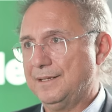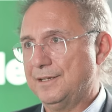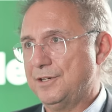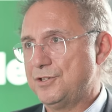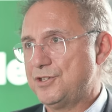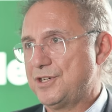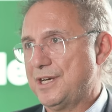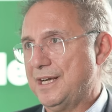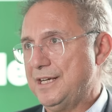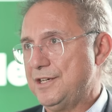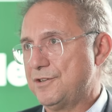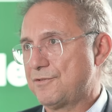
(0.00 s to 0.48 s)
the
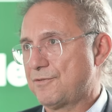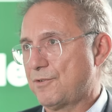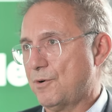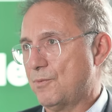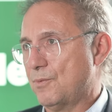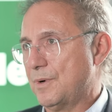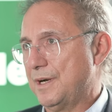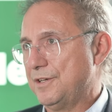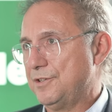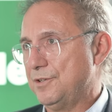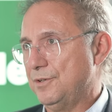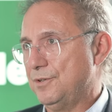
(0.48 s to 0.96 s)
change from
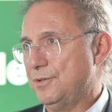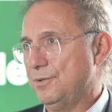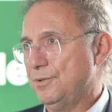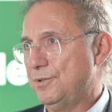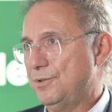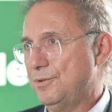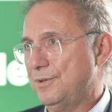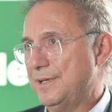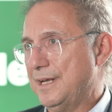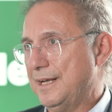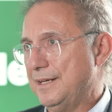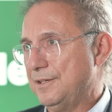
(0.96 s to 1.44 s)
what you do
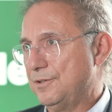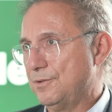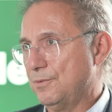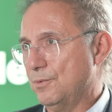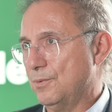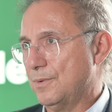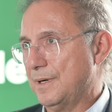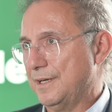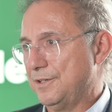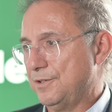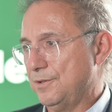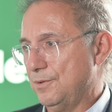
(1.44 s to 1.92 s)
today to
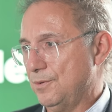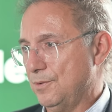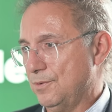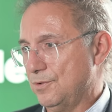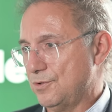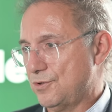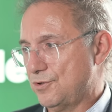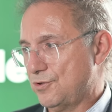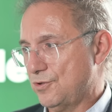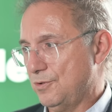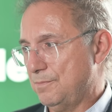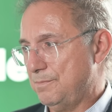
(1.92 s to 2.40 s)
what you
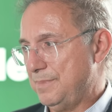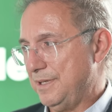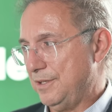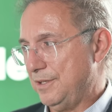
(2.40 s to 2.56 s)
should be